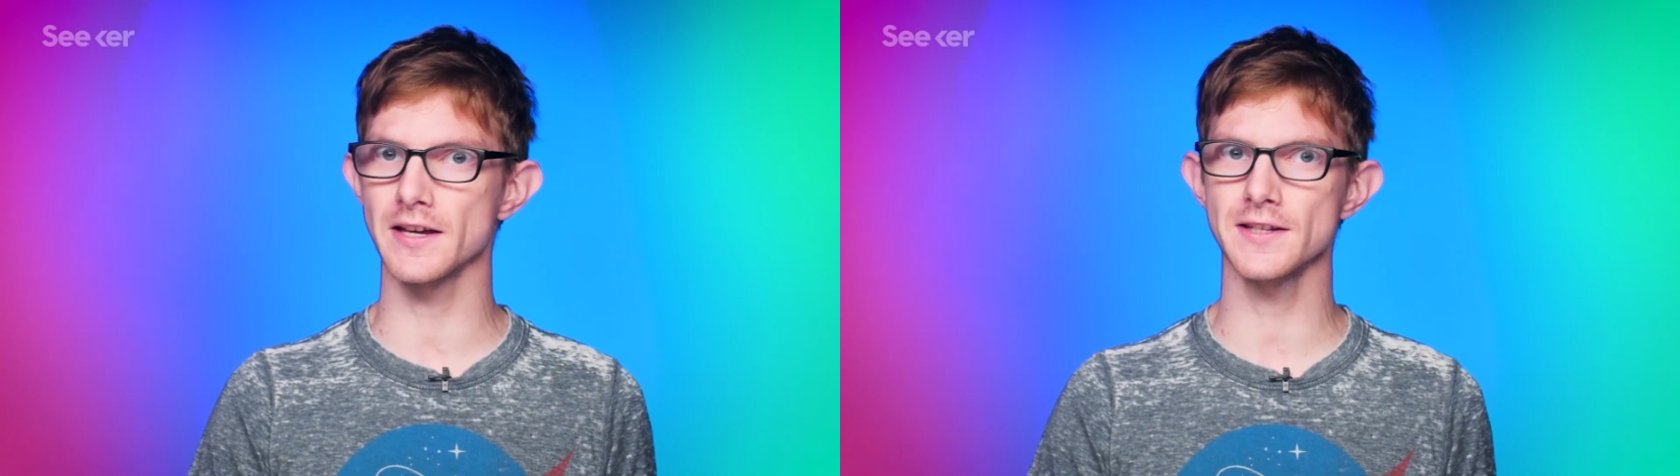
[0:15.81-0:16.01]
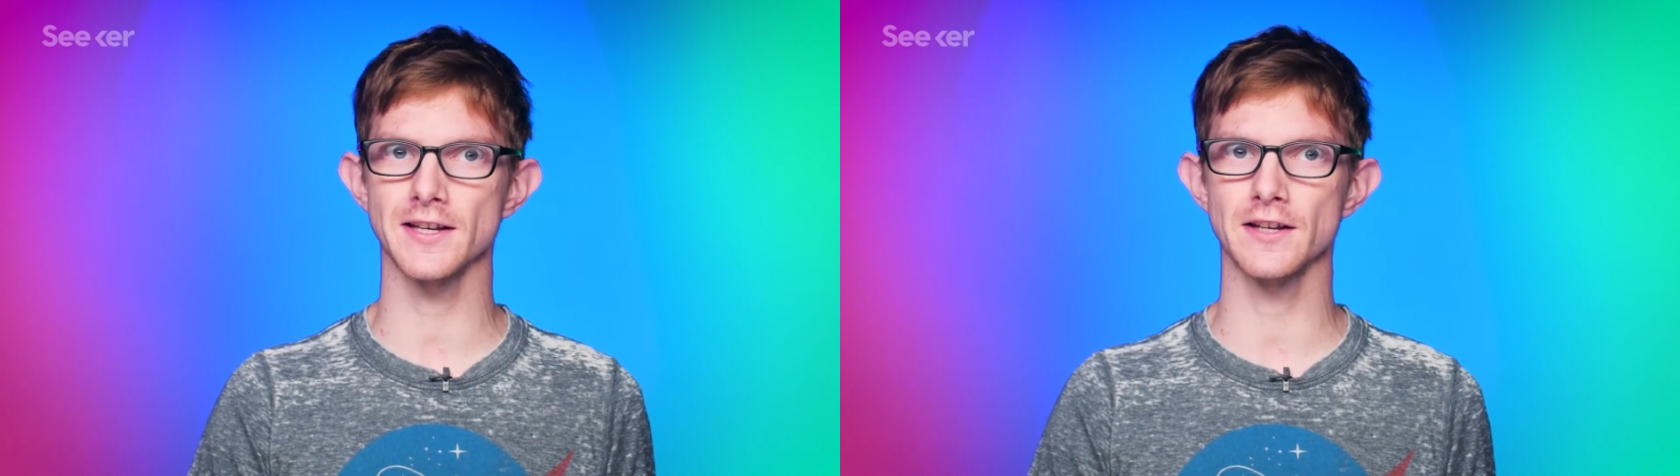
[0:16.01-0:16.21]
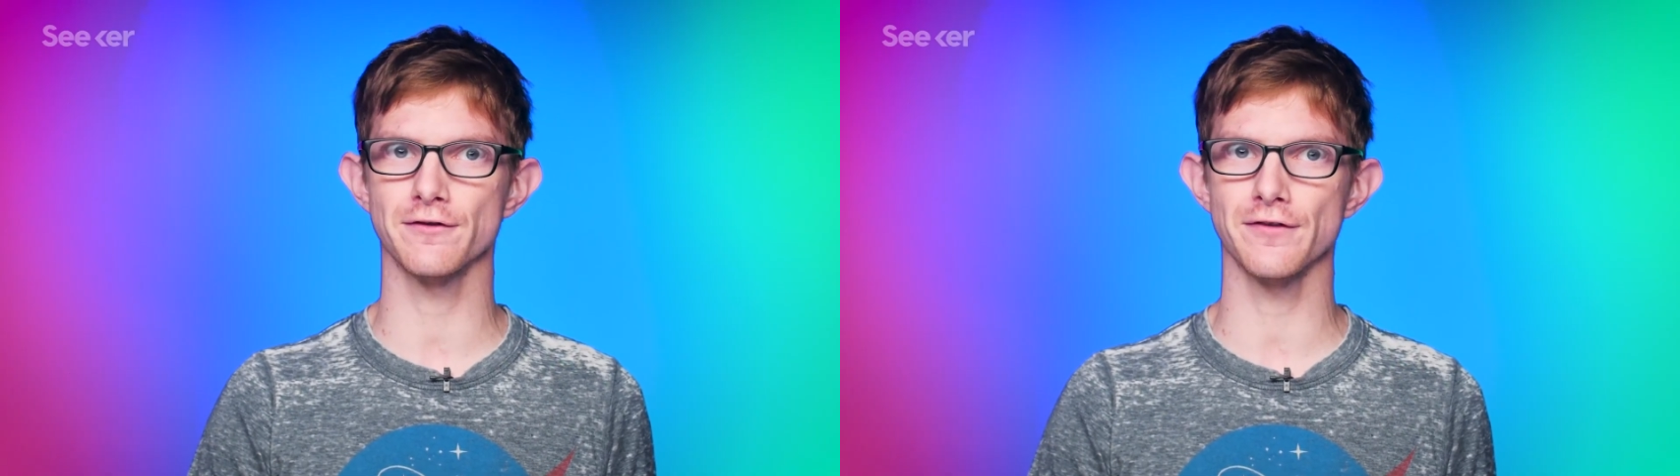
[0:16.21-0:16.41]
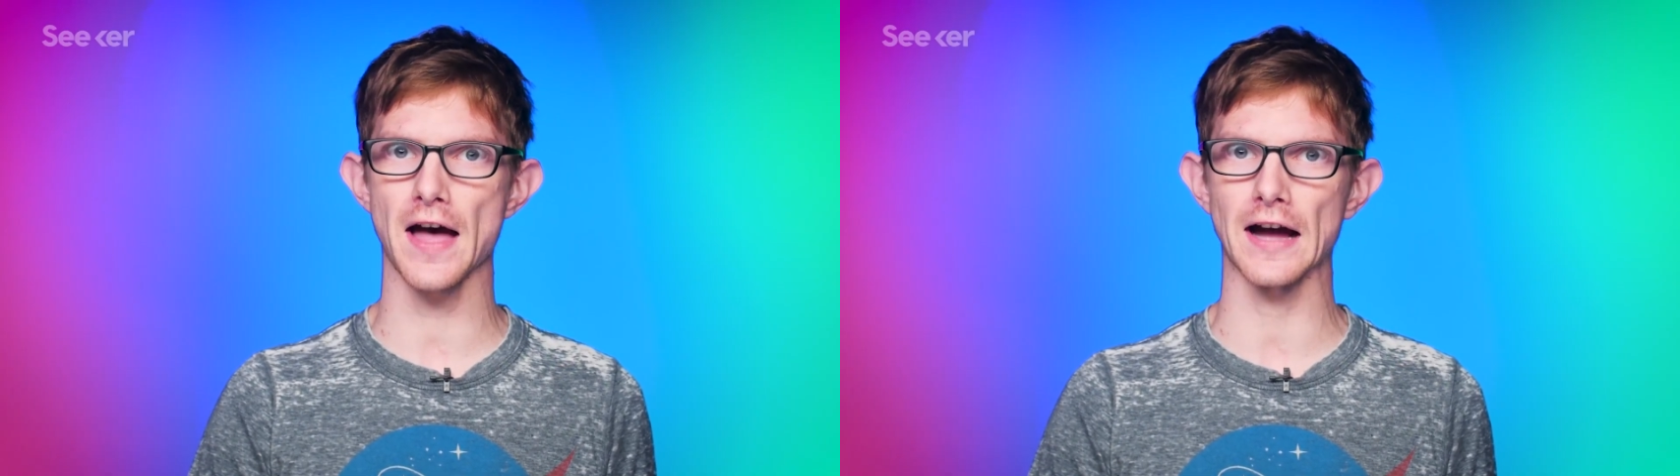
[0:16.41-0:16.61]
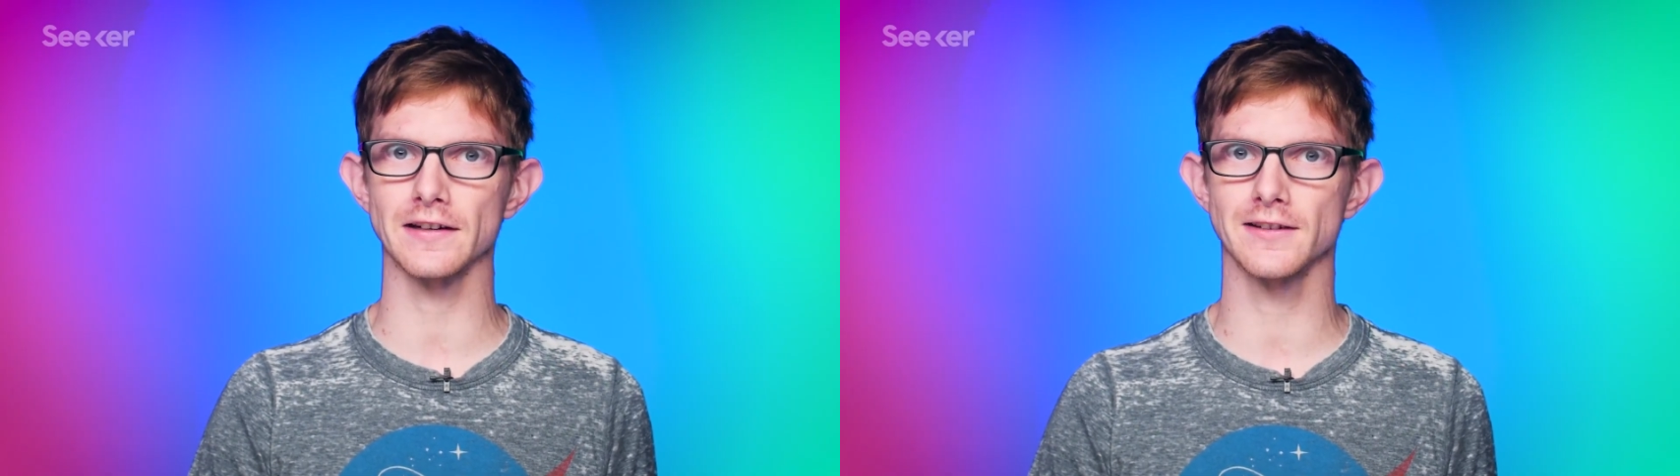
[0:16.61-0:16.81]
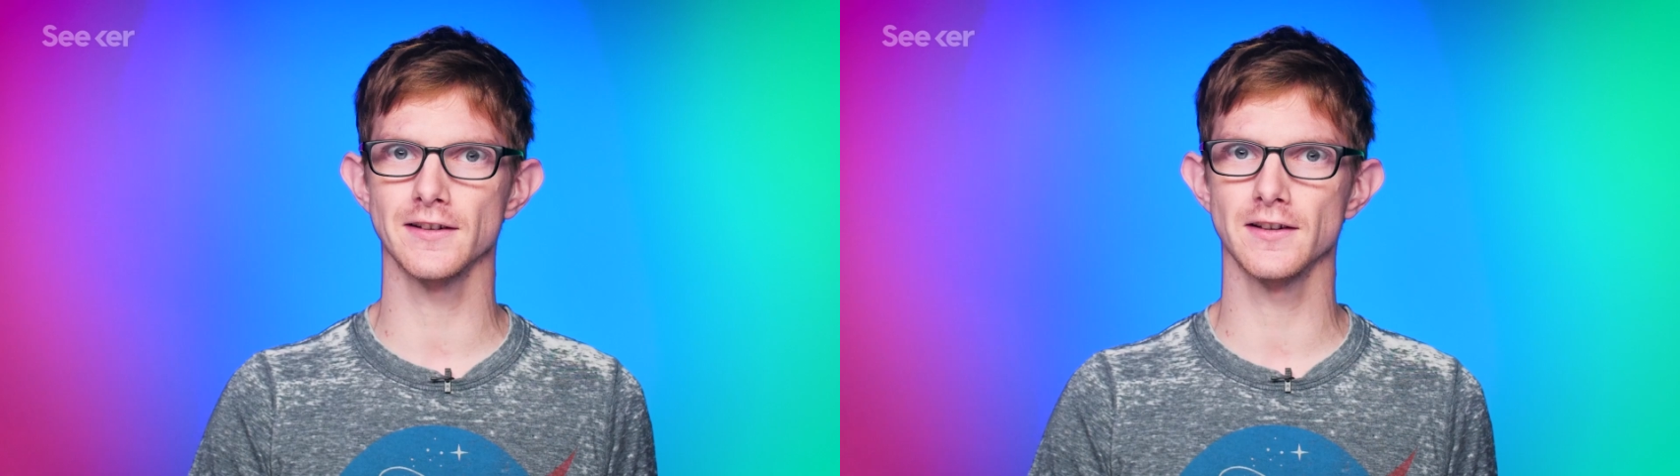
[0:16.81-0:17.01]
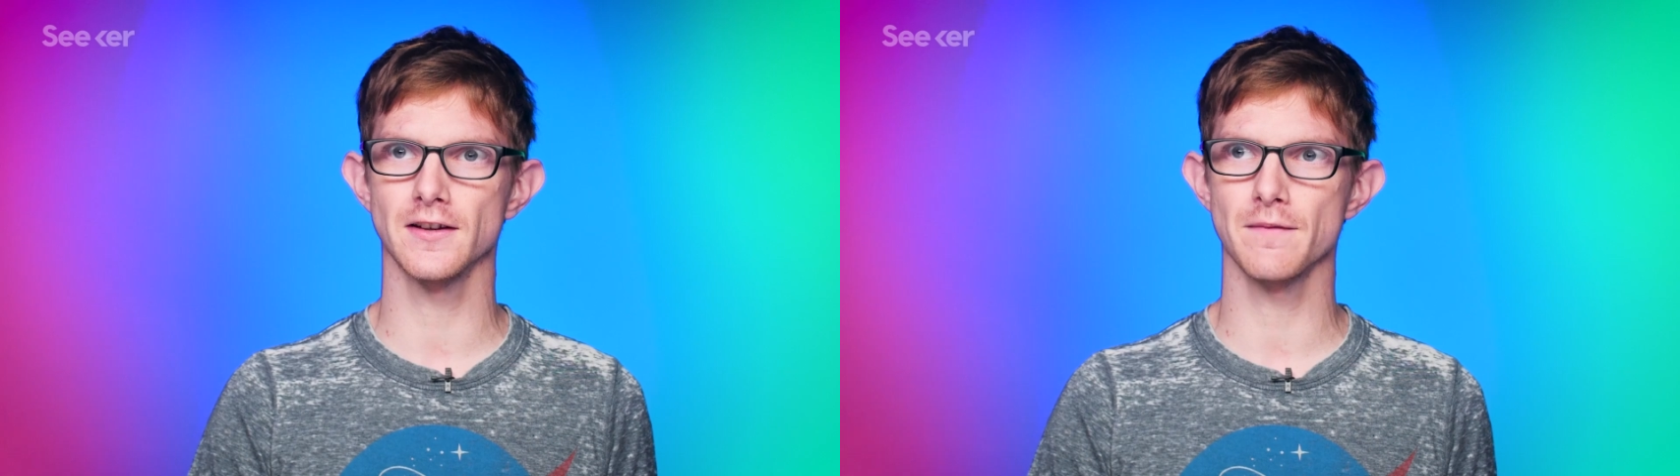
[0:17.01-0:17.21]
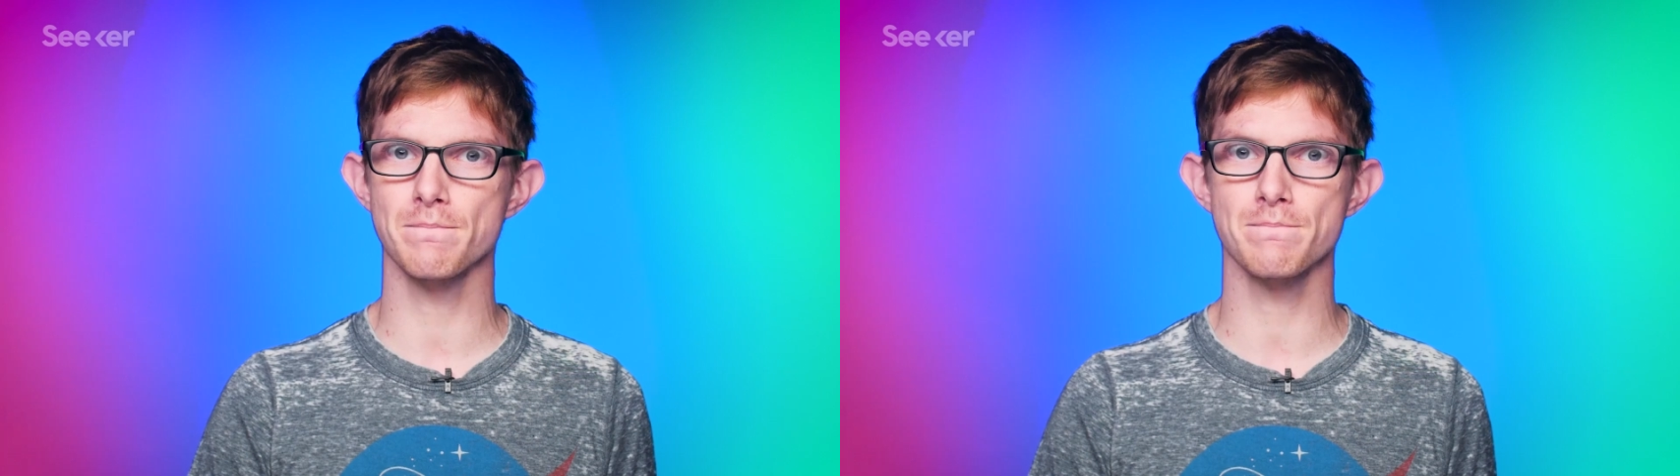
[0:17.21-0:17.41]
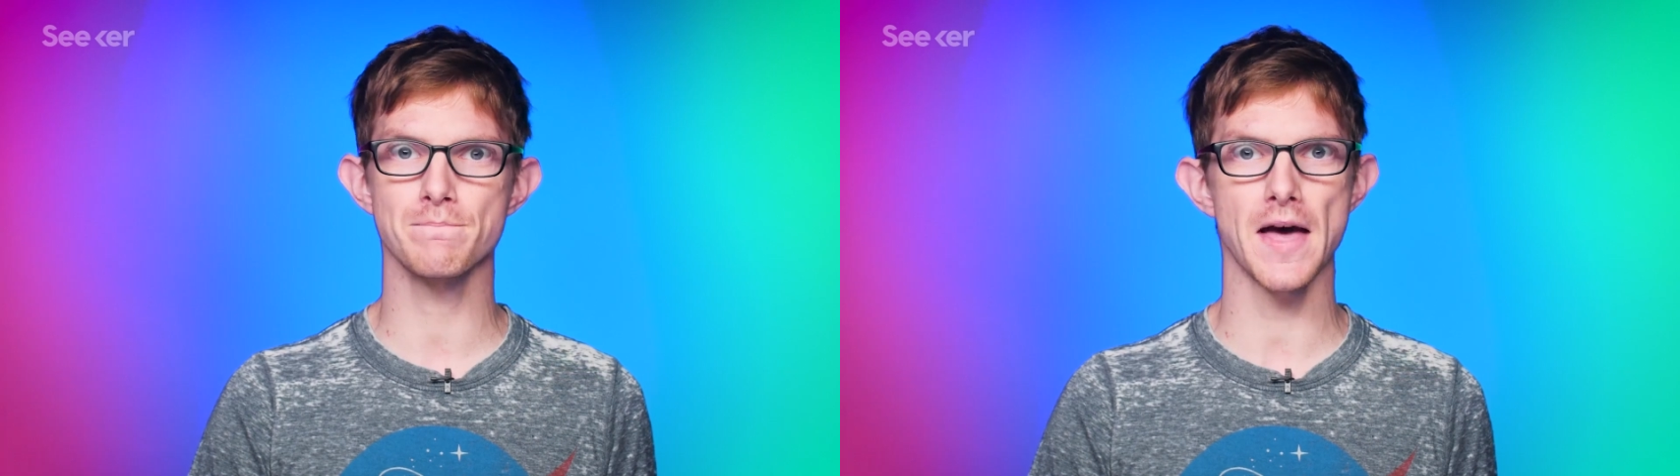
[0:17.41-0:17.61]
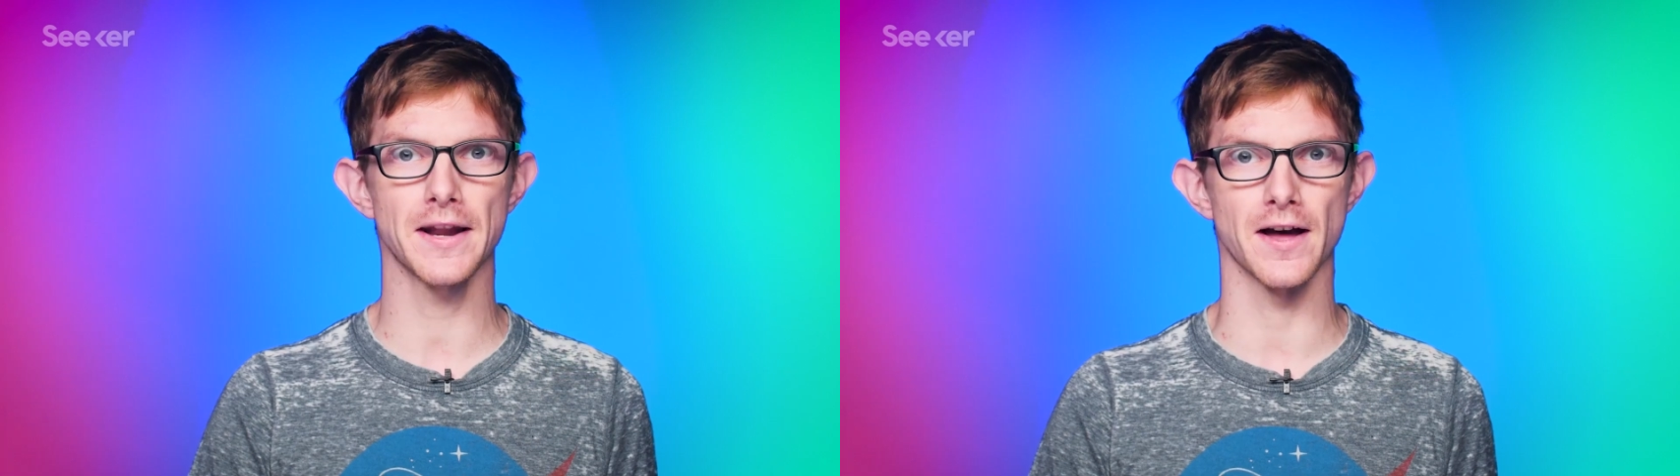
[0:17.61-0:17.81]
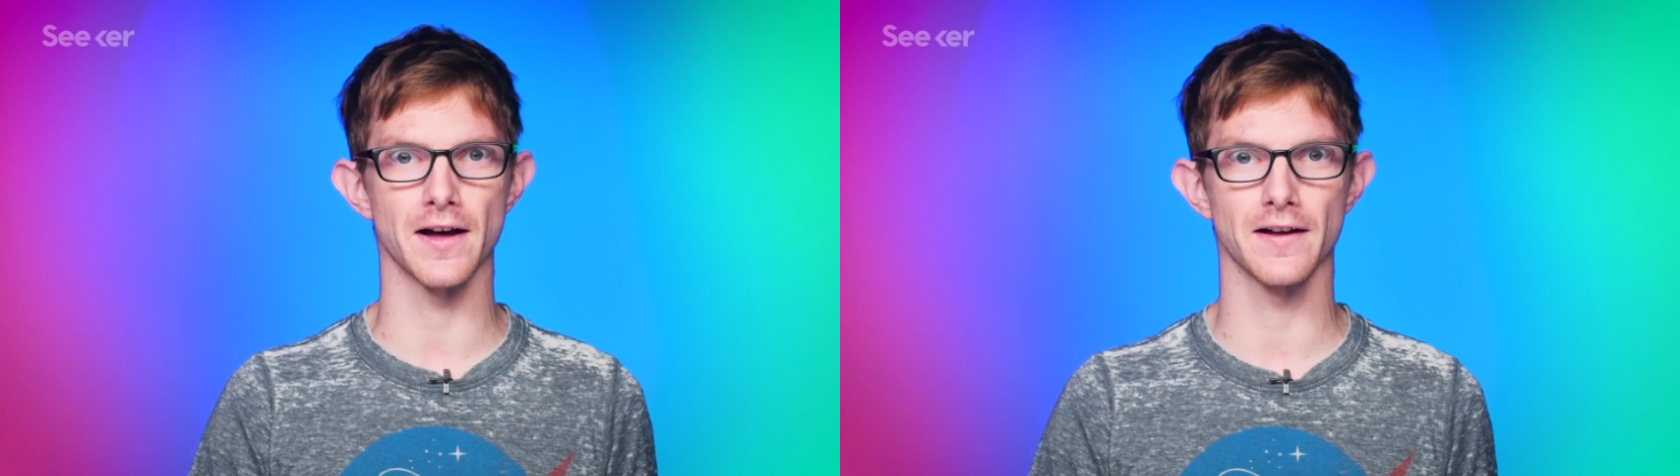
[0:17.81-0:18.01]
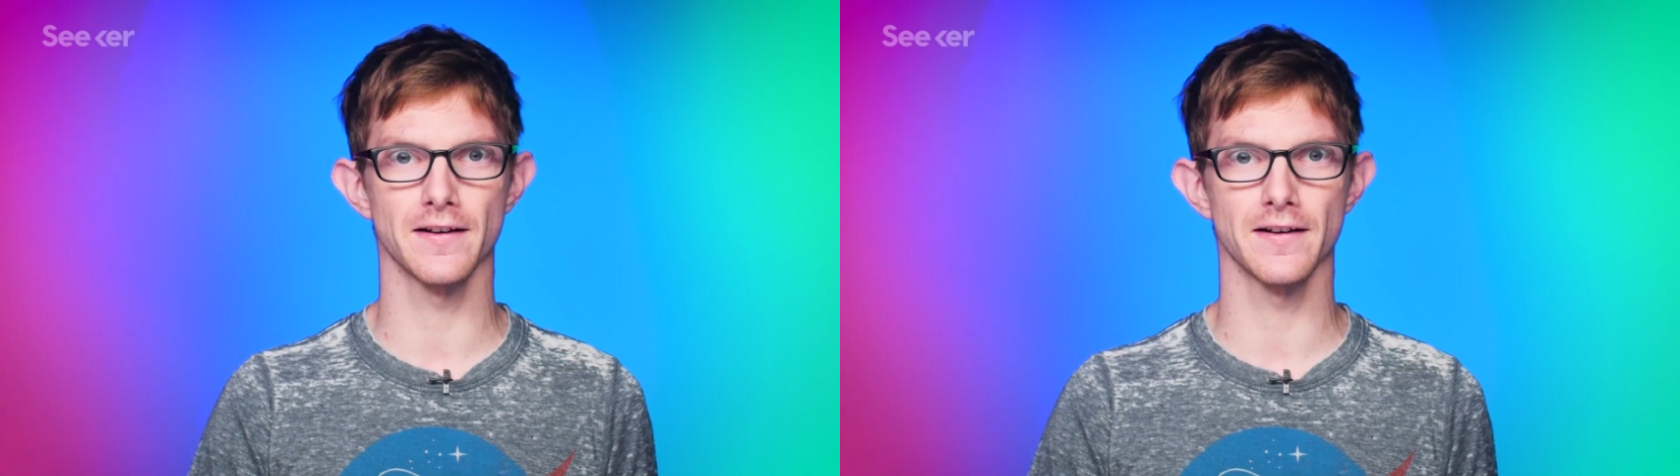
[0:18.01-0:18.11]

is in fact meta.